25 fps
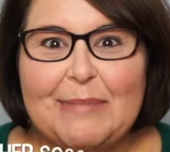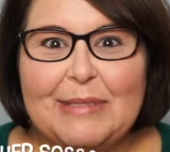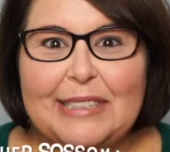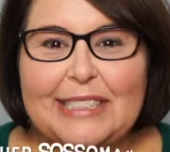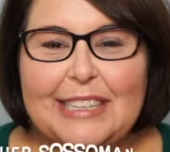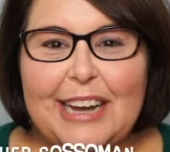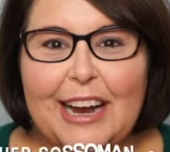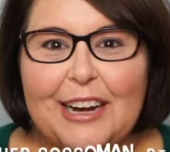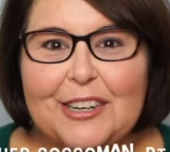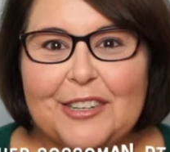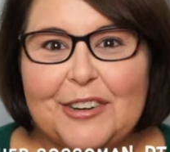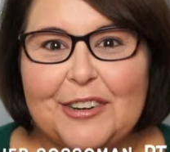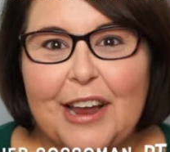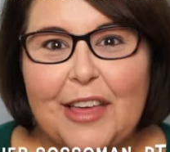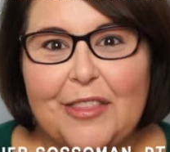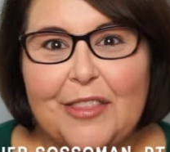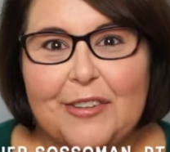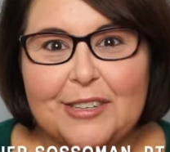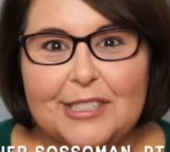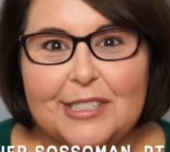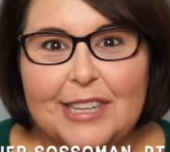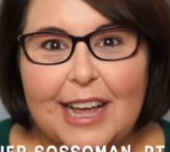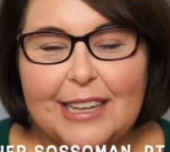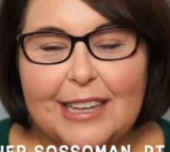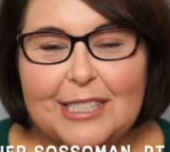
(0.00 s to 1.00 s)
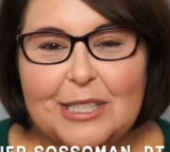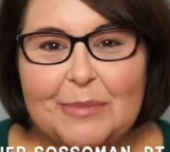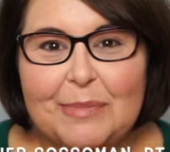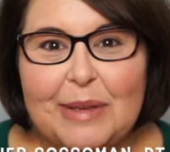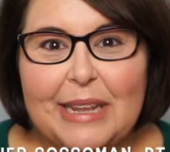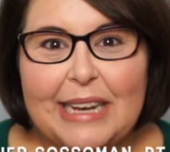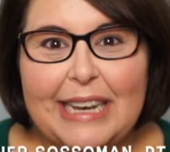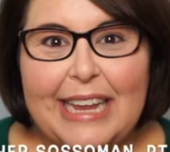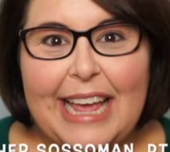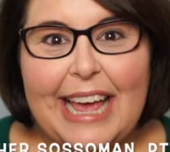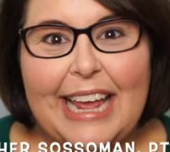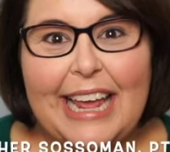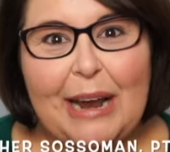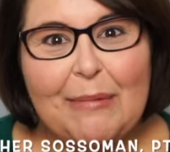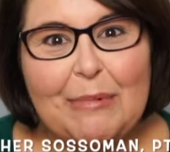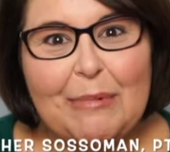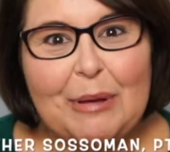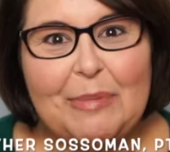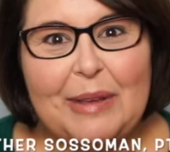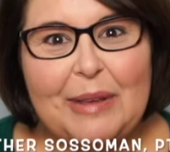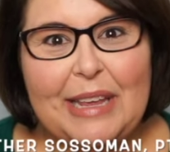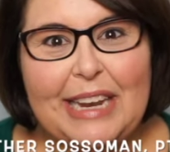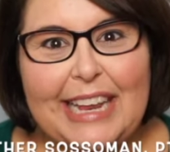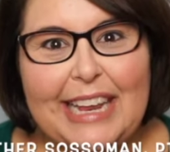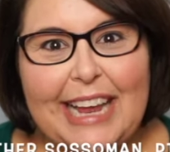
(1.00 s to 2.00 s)
is Dr. Heather Sossaman, and I'm
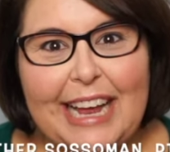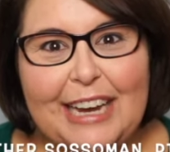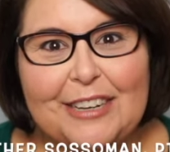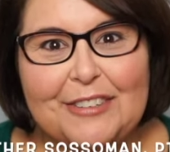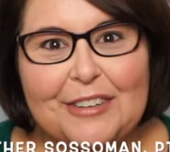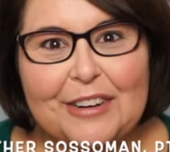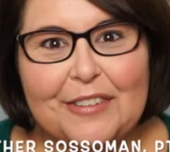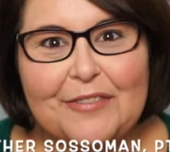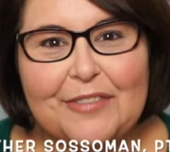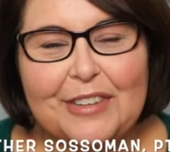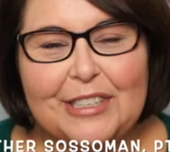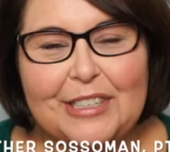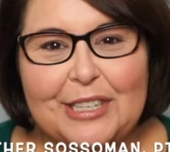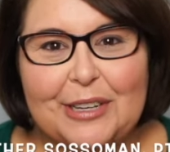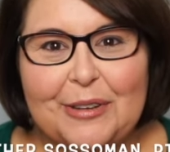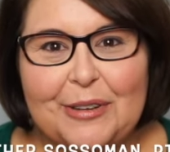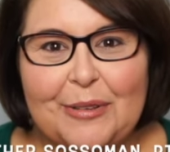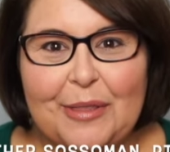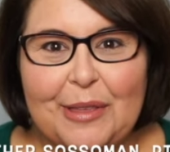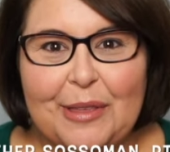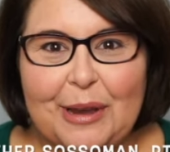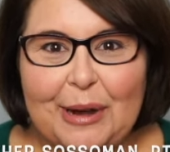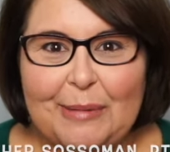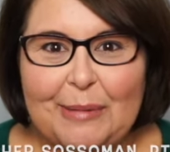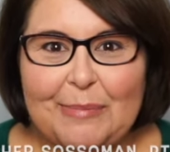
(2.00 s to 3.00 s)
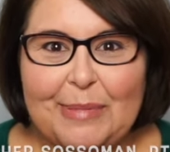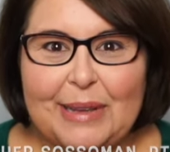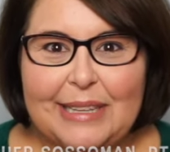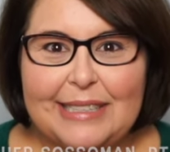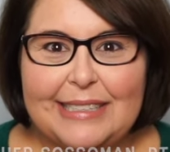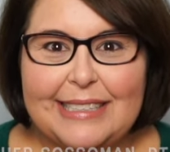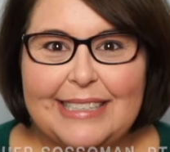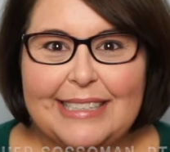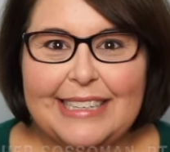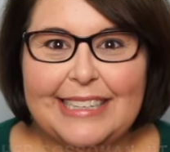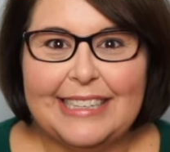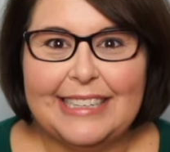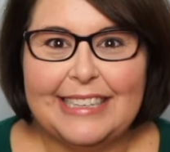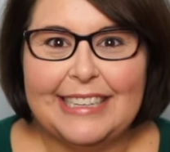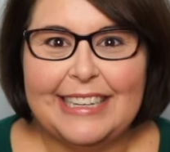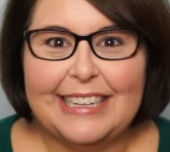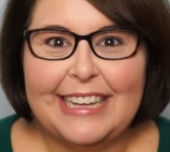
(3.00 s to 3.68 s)
a pediatric physical therapist.